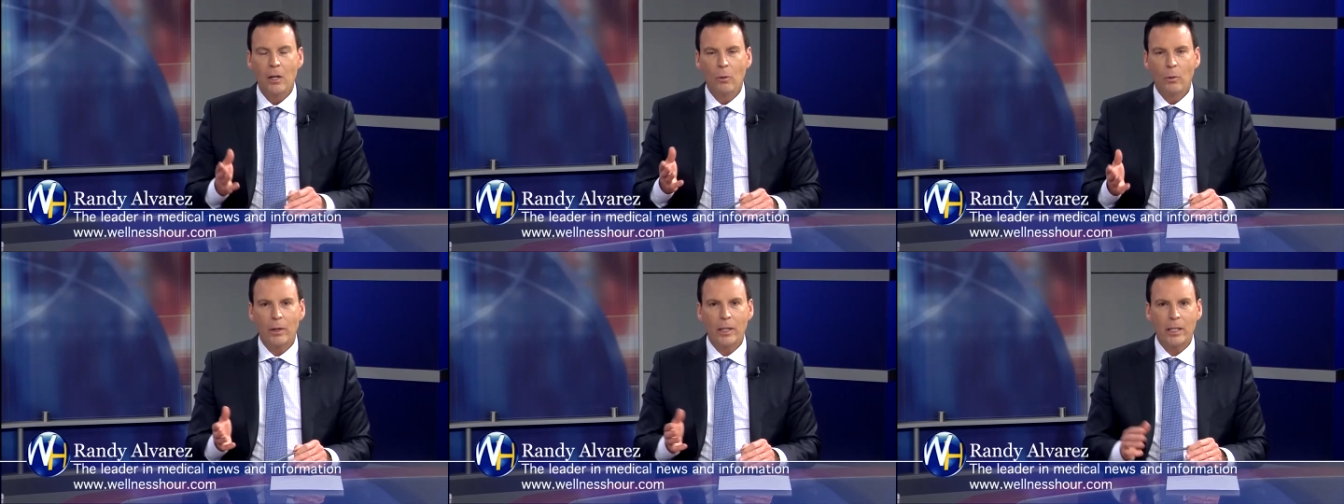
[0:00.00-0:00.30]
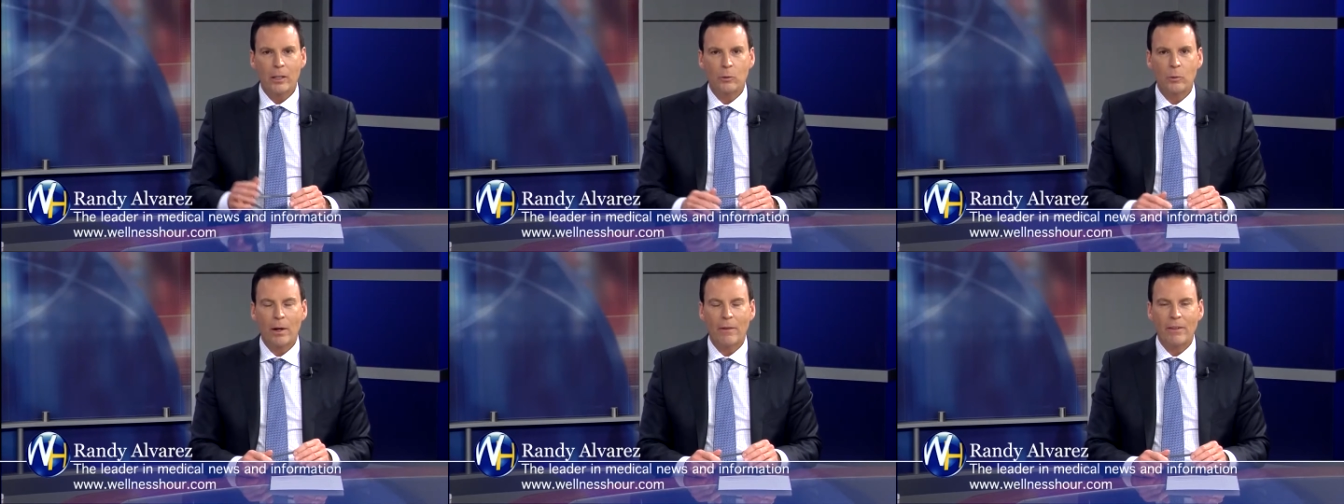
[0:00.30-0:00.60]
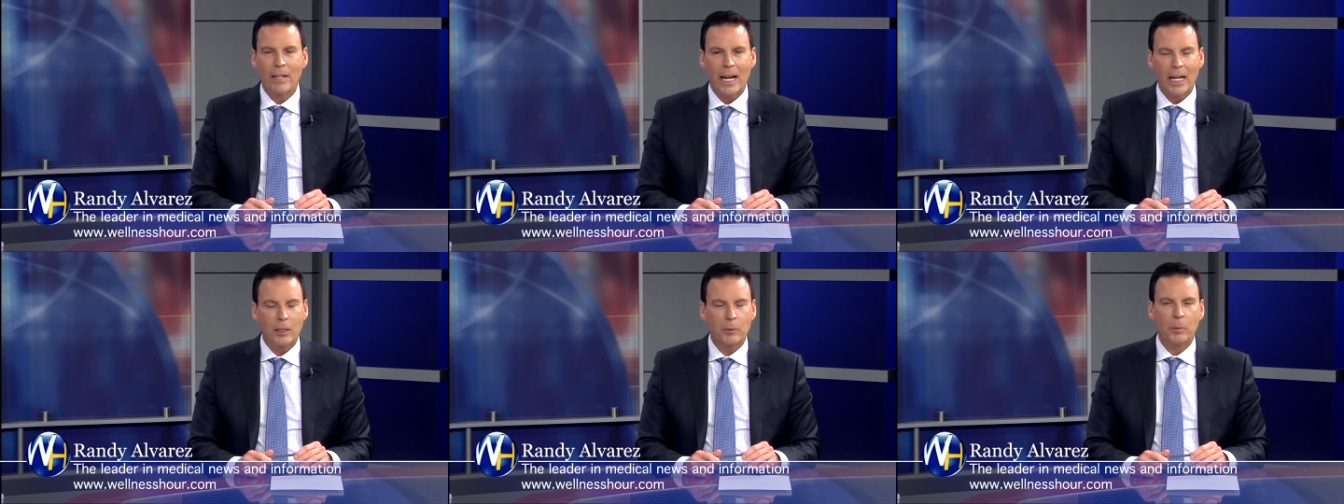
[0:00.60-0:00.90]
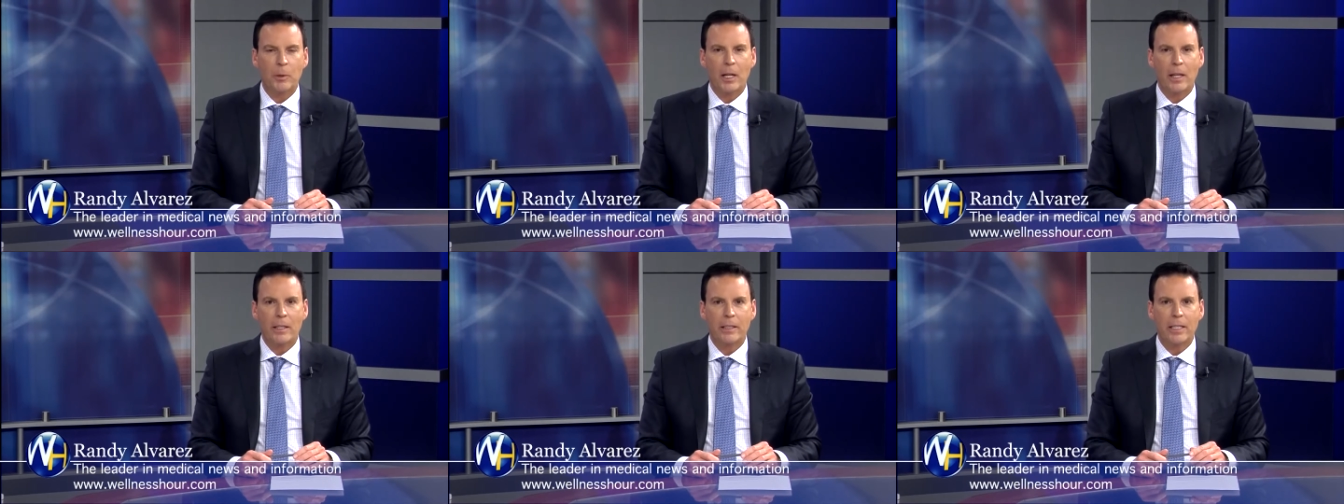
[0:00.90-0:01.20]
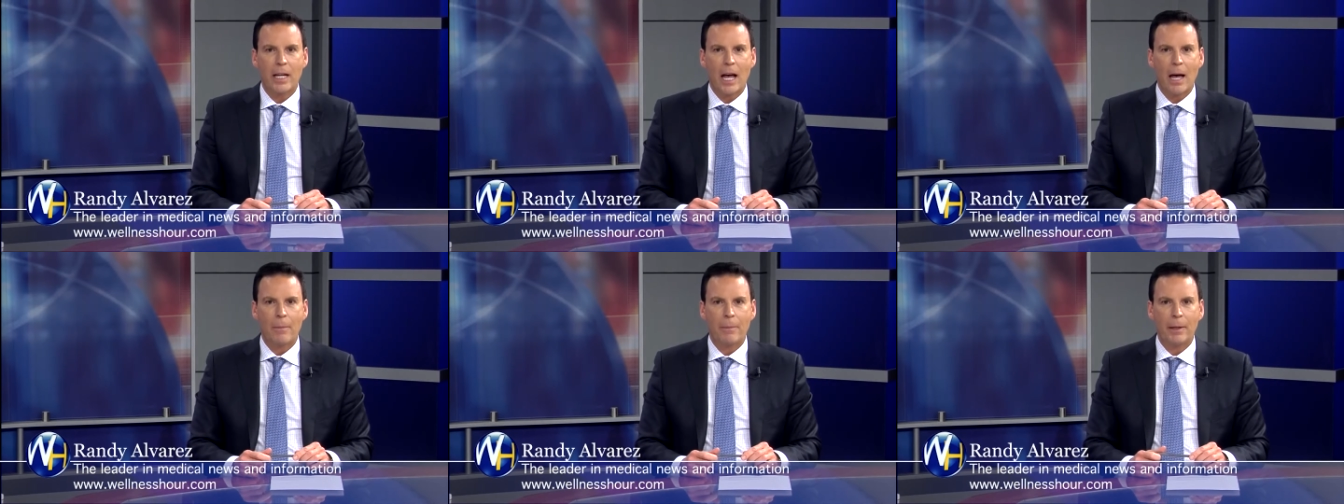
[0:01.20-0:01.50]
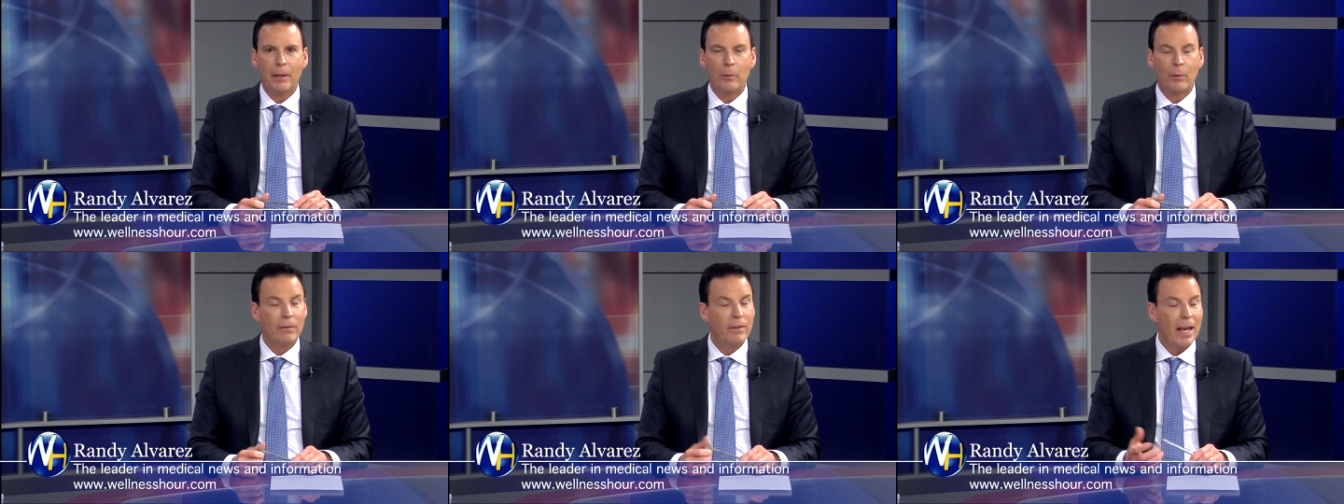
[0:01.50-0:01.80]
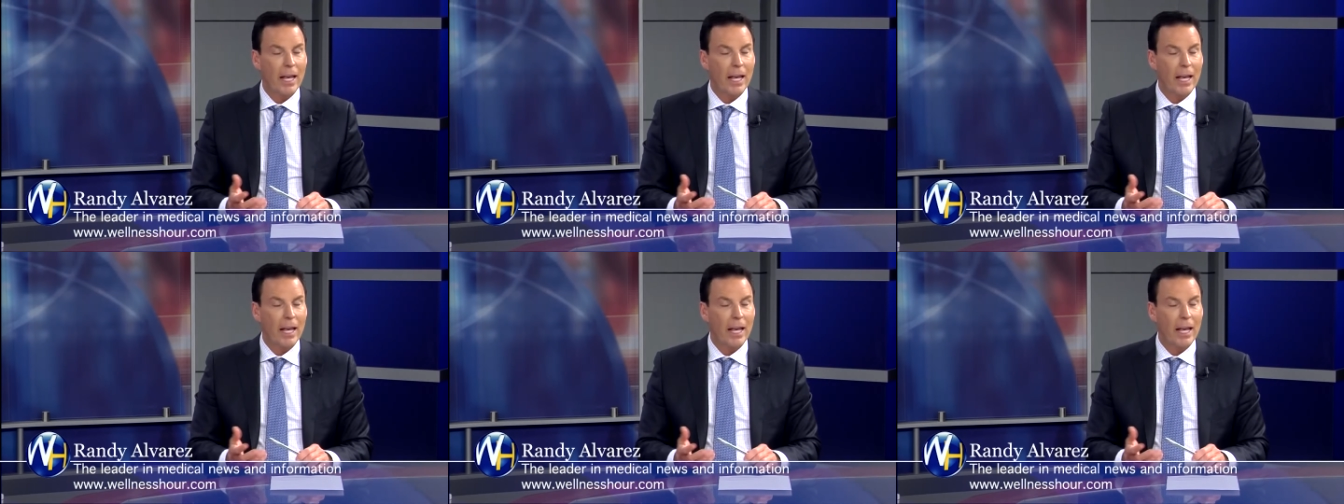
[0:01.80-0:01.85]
With us, we have an expert on the topic. We've